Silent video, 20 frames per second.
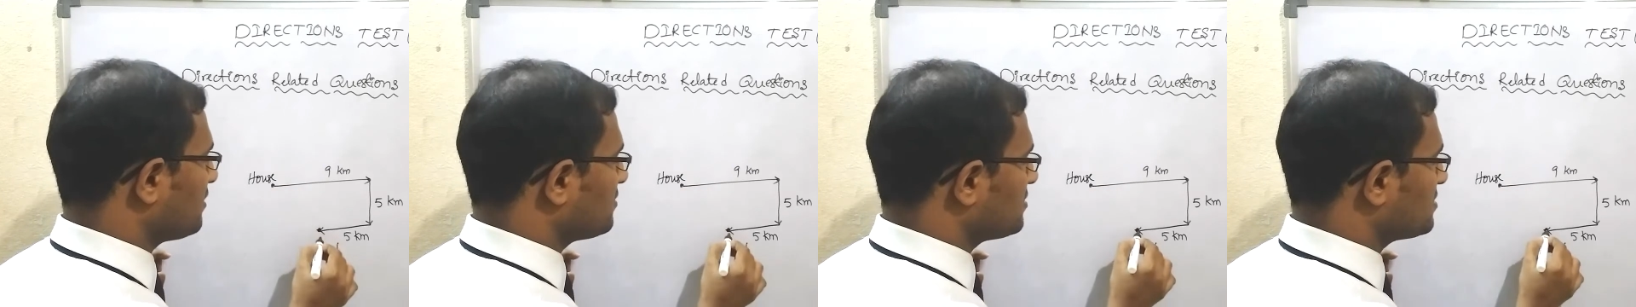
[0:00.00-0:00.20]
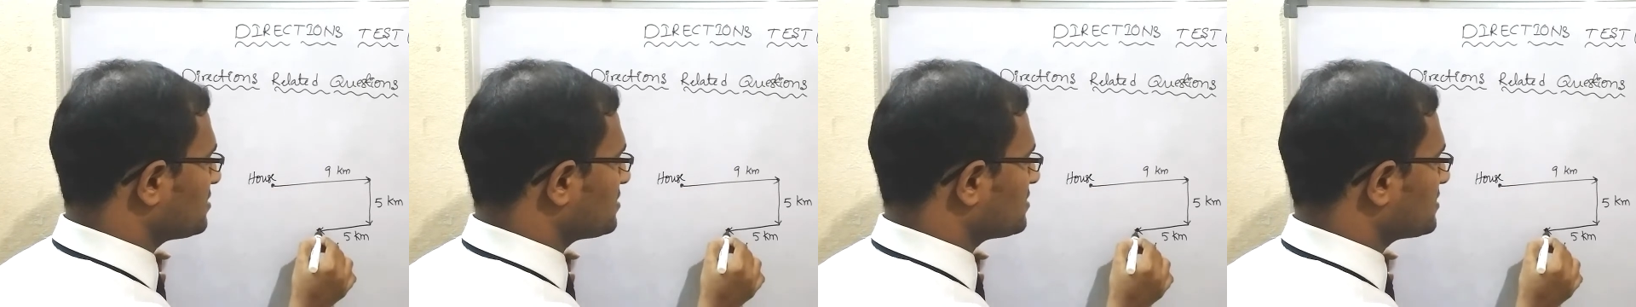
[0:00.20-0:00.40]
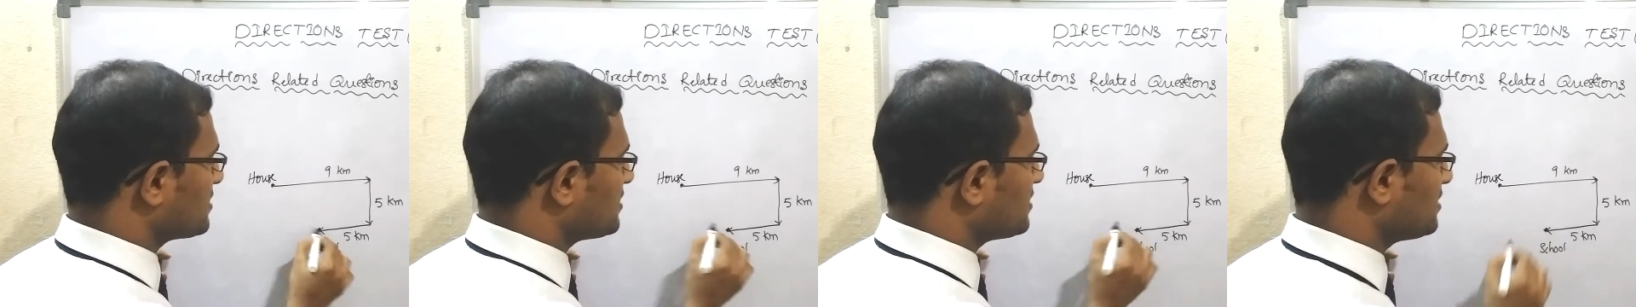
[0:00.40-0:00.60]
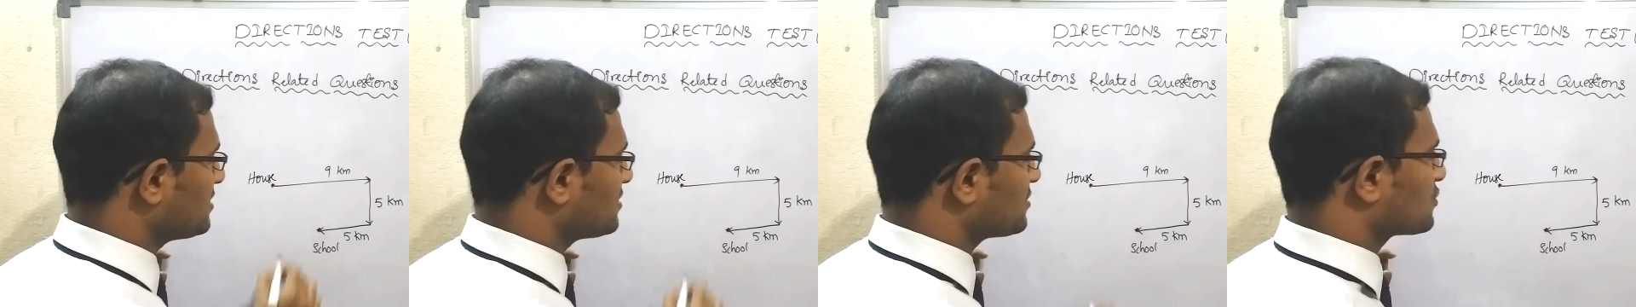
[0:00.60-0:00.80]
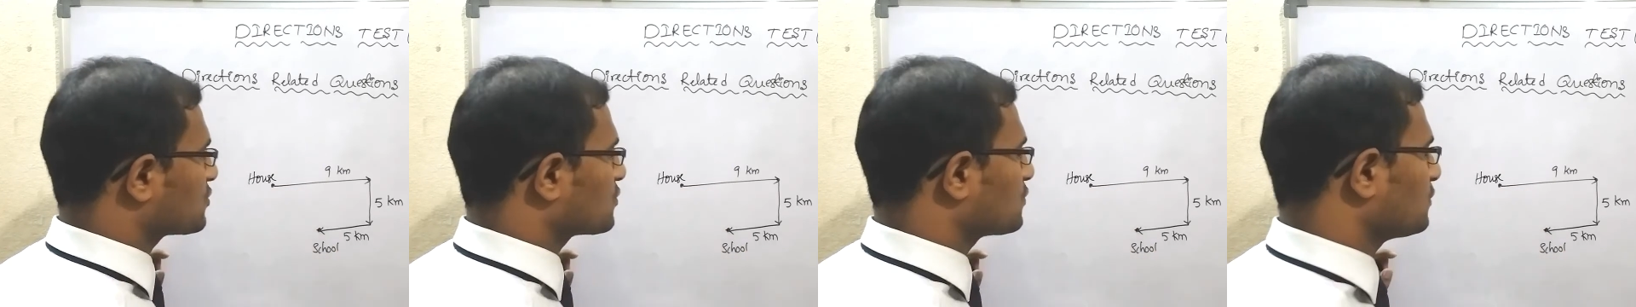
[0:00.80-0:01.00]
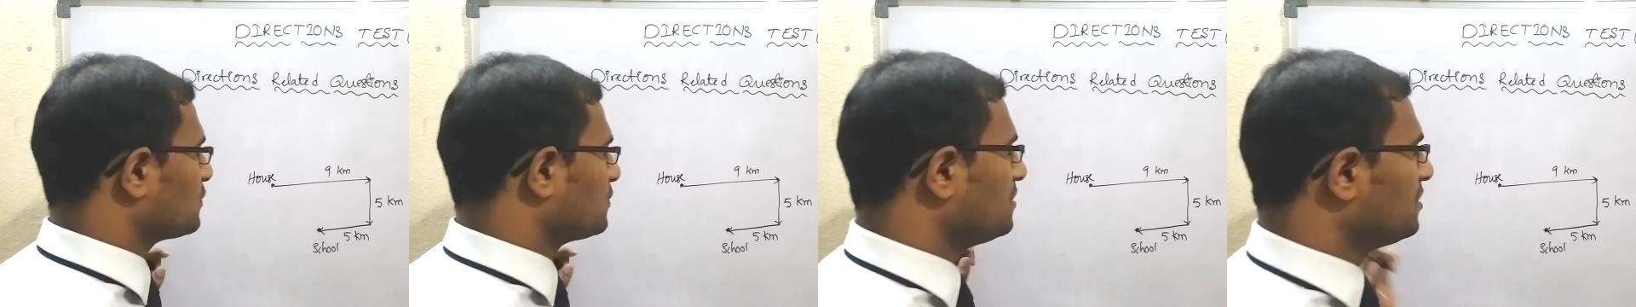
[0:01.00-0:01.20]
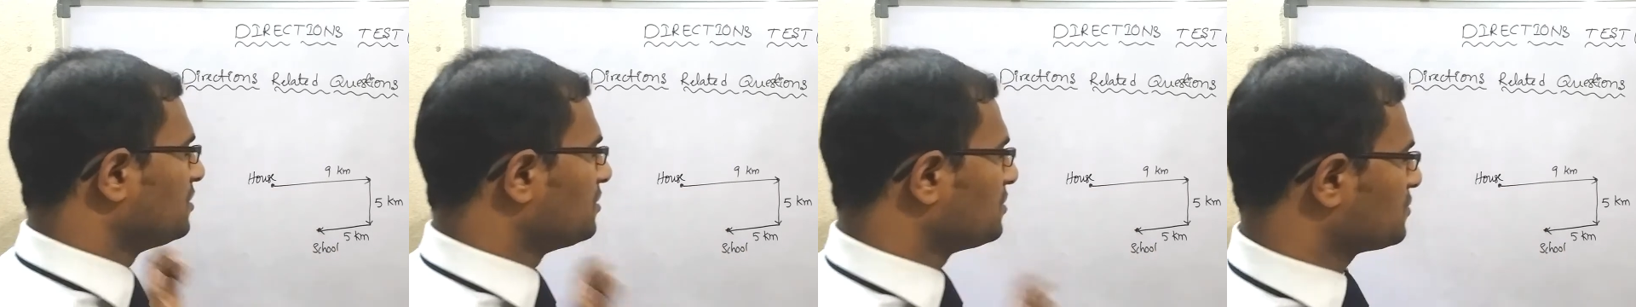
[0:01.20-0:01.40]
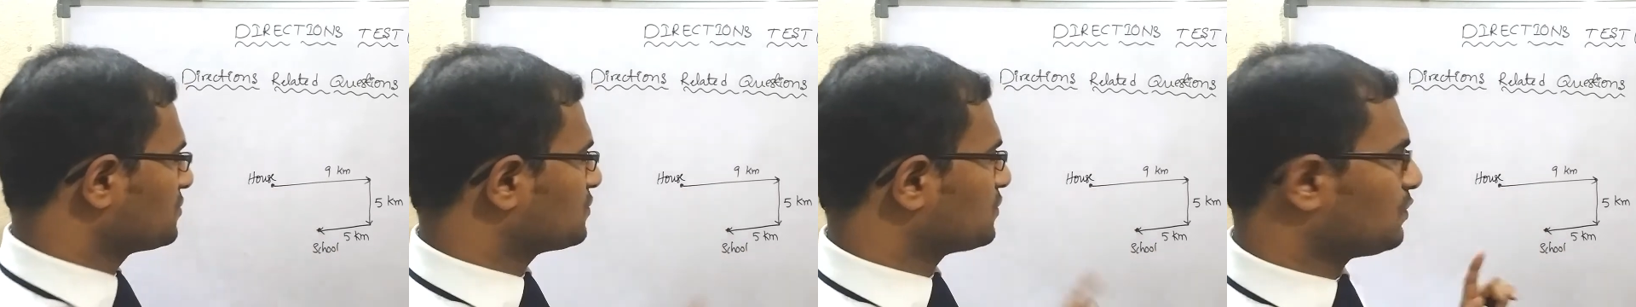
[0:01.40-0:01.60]
and this is the school.
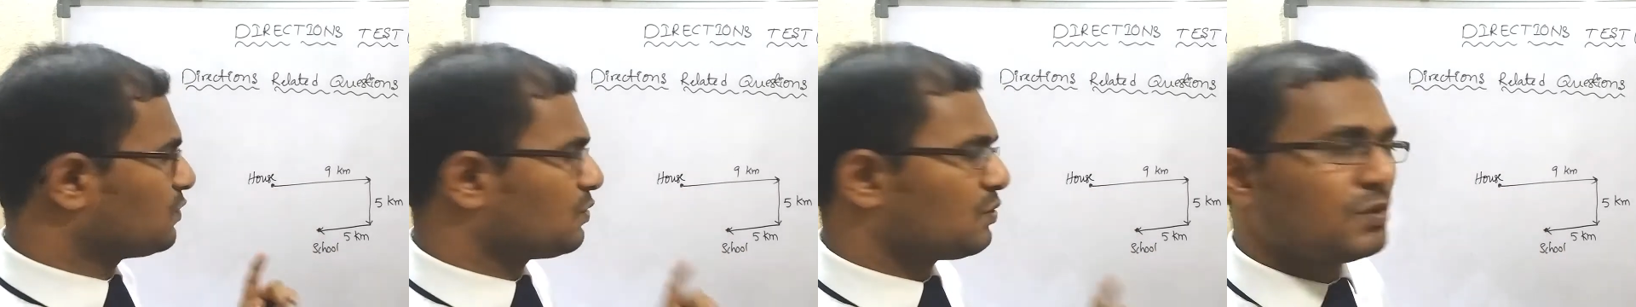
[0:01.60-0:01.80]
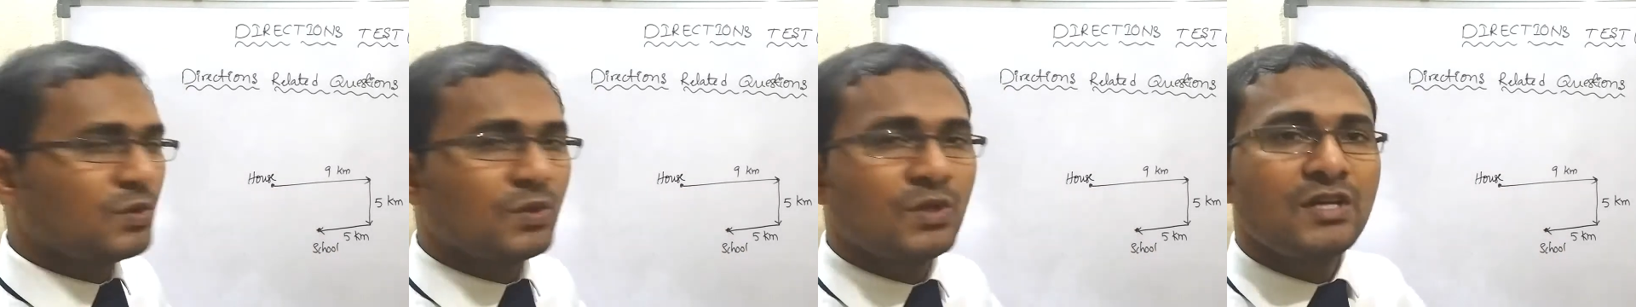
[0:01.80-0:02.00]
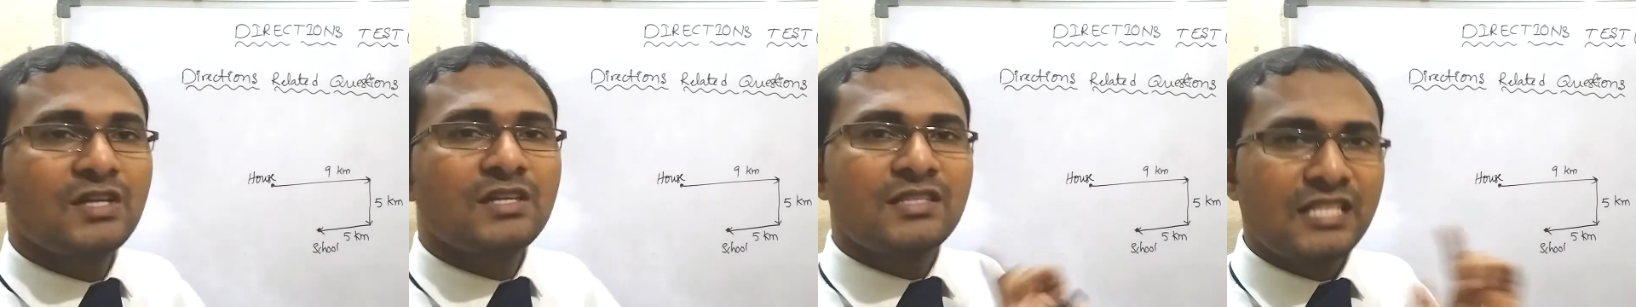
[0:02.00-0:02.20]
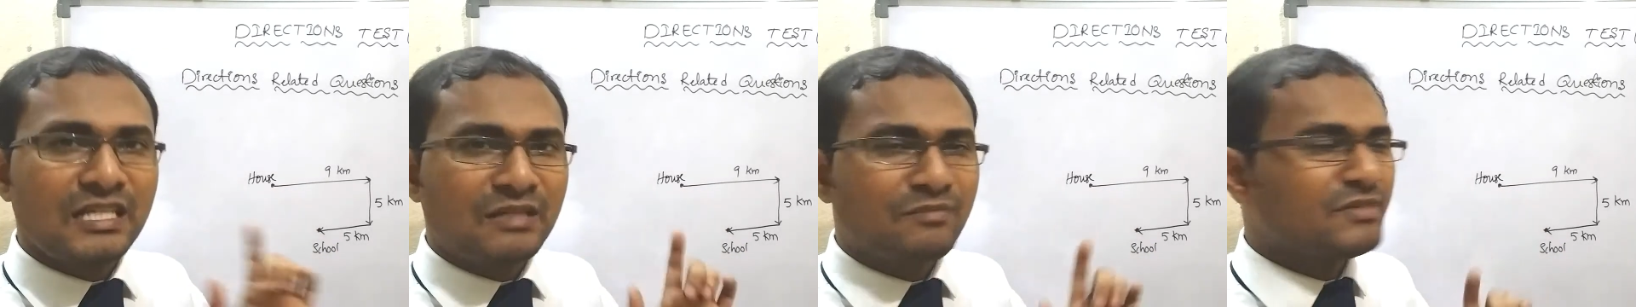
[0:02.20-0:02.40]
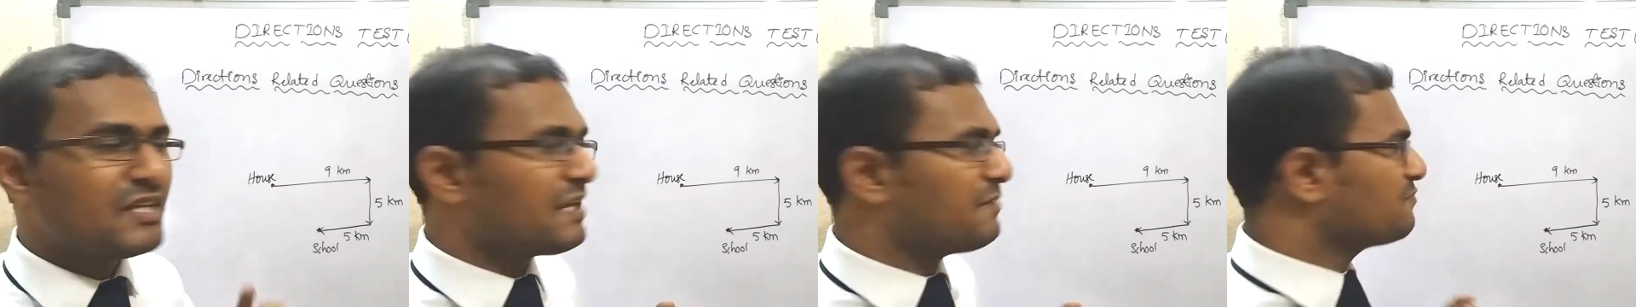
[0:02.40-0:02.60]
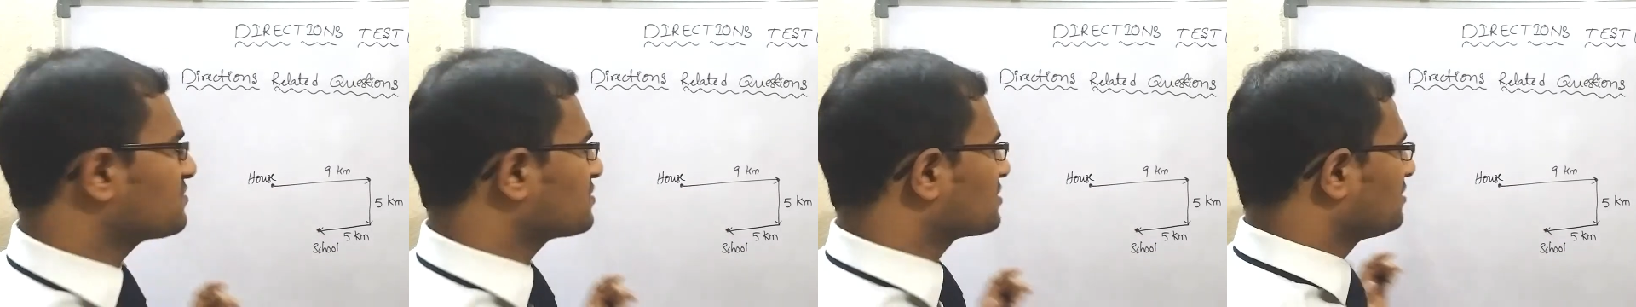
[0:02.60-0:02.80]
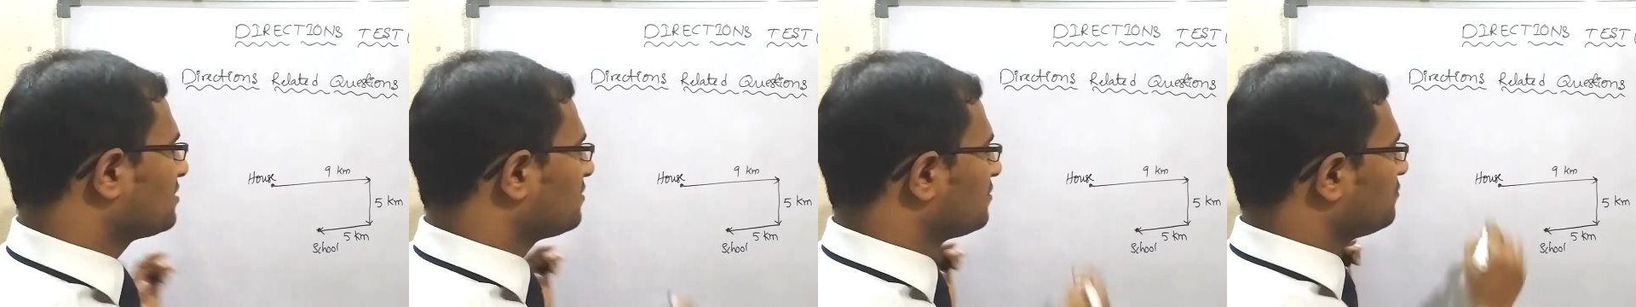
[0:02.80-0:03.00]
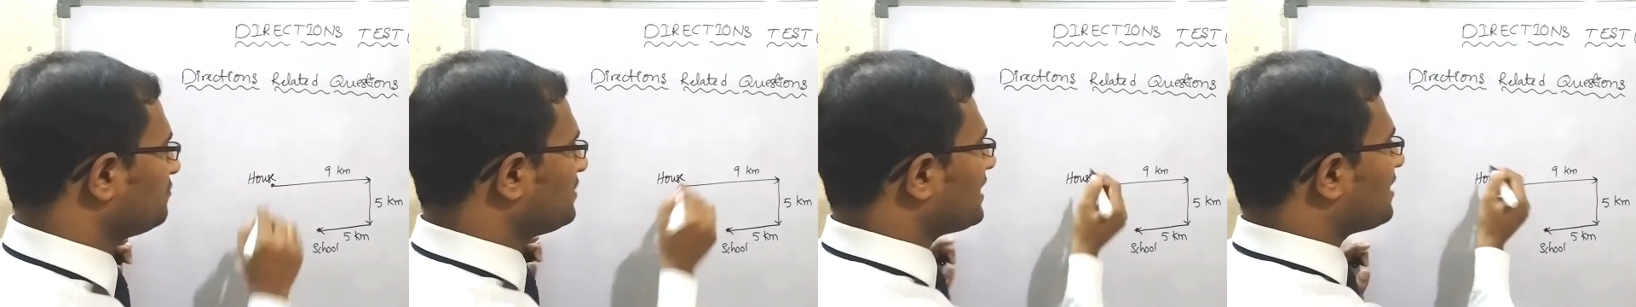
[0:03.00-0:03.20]
So sometimes
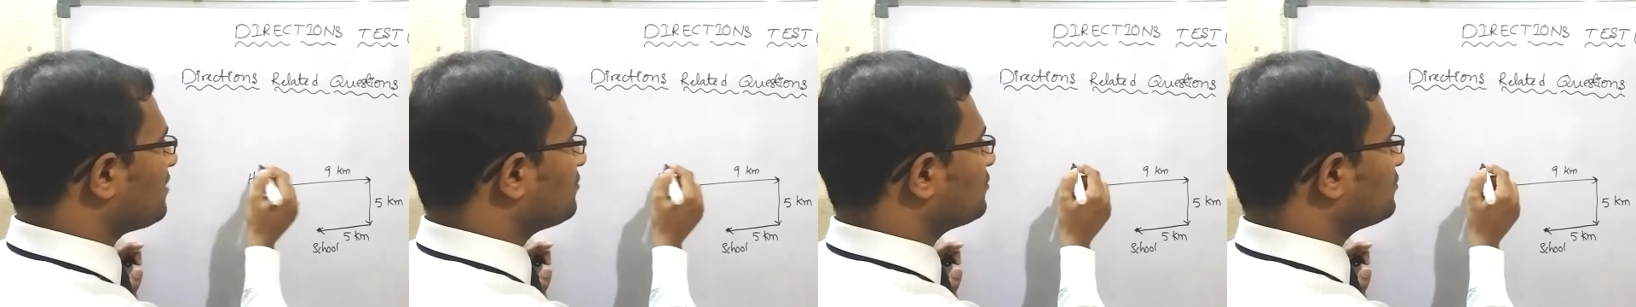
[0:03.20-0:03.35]
we